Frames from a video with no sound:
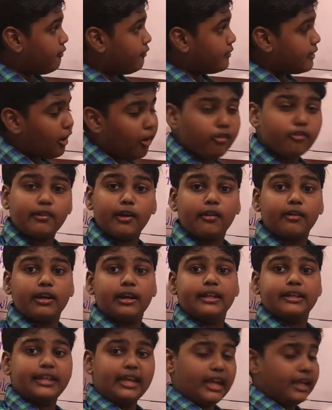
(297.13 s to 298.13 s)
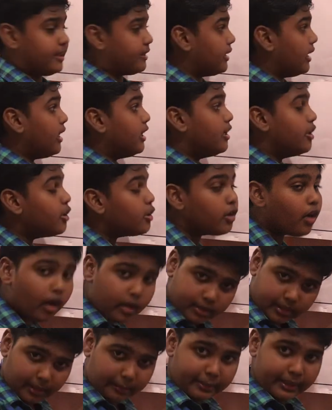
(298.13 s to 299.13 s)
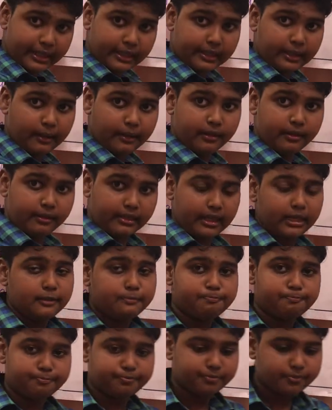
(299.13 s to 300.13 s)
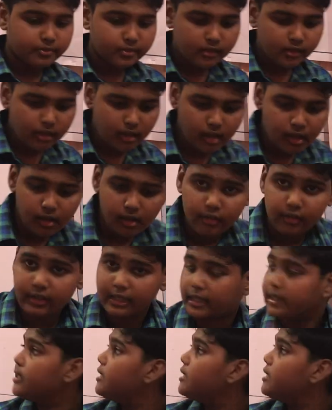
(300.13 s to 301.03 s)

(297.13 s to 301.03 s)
now we are going to take the North America, right? Okay.